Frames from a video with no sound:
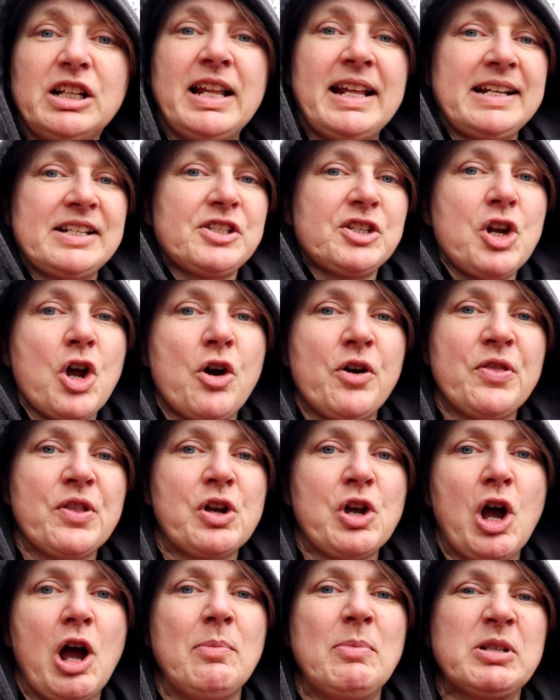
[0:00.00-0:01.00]
Let us know in
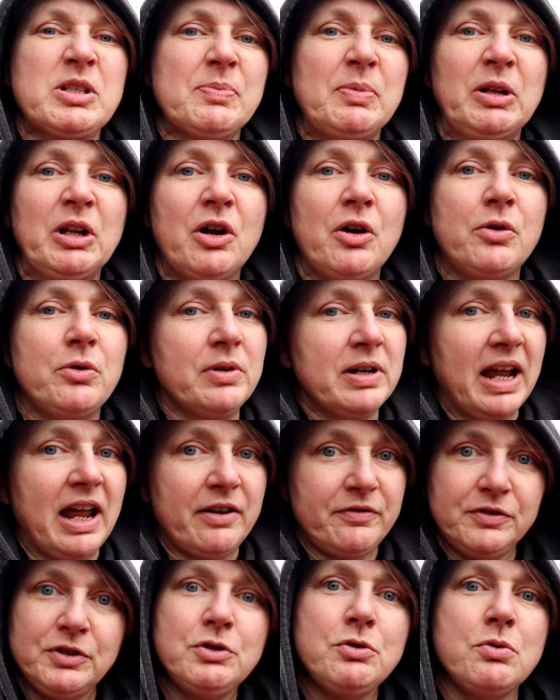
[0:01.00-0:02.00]
the comments below.
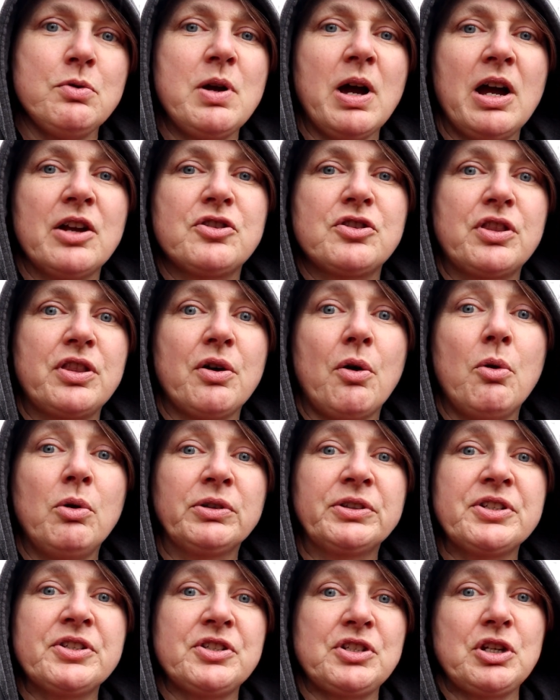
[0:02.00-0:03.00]
Have you got the
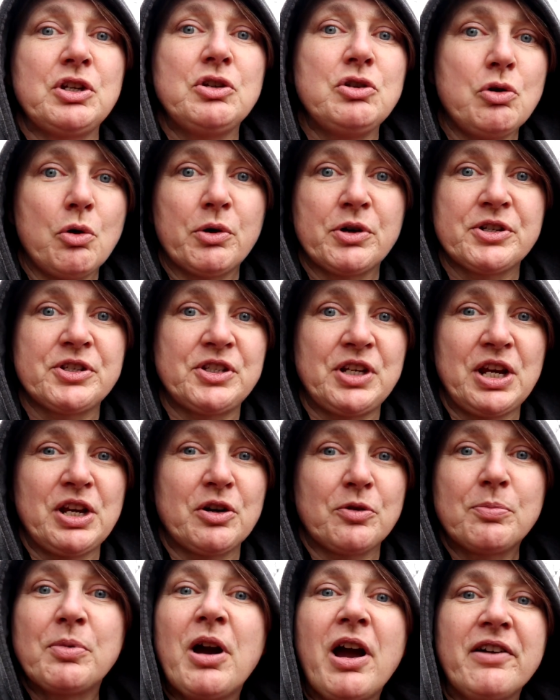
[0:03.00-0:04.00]
oldest in your
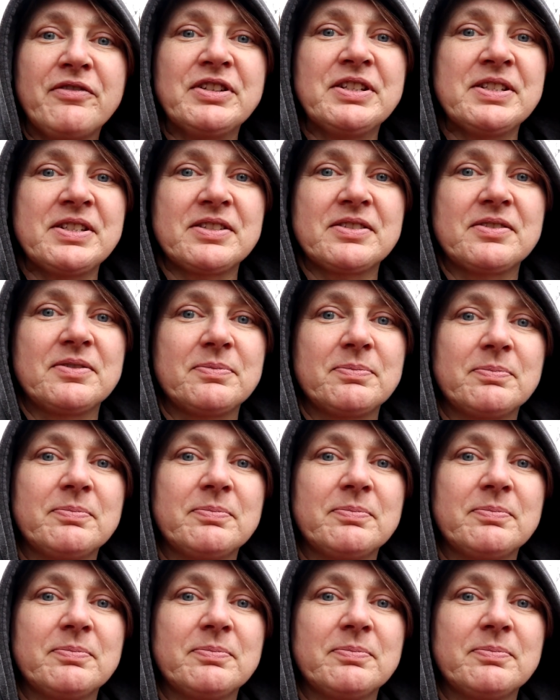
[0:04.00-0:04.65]
state or province?